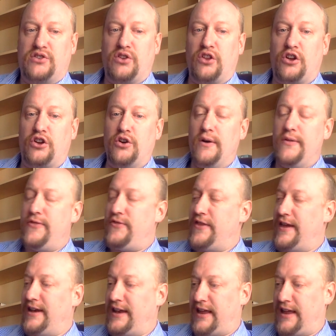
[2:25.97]
So the good
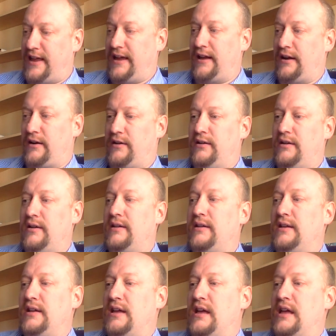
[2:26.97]
thing here
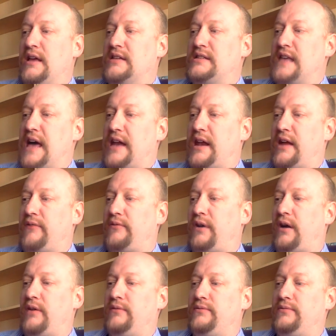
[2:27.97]
is that
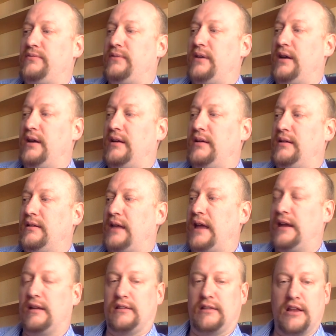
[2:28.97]
I've
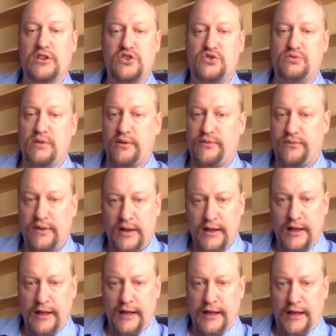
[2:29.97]
had a lunch with
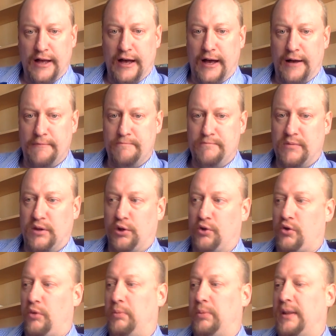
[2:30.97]
a
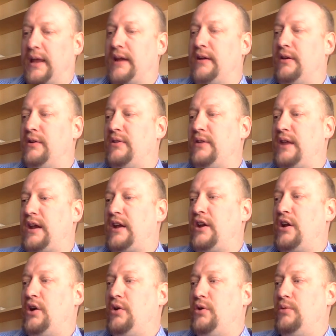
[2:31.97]
local player that I
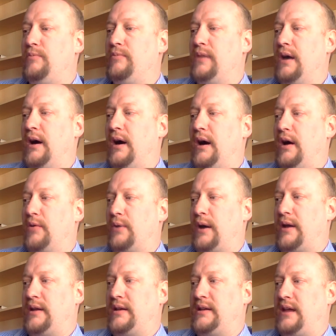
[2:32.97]
know,
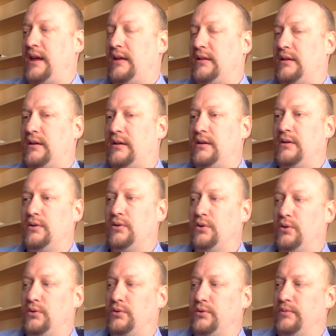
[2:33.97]
Ryan Taylor,
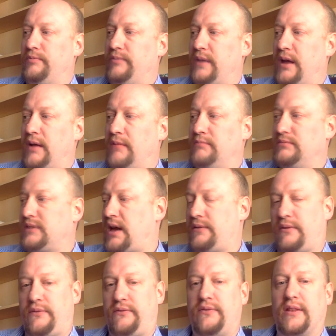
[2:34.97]
who is
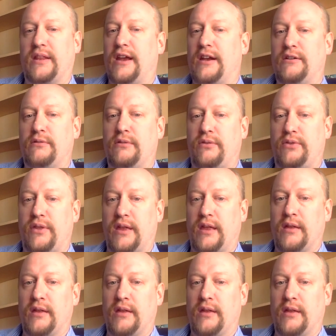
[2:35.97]
kind of affiliated with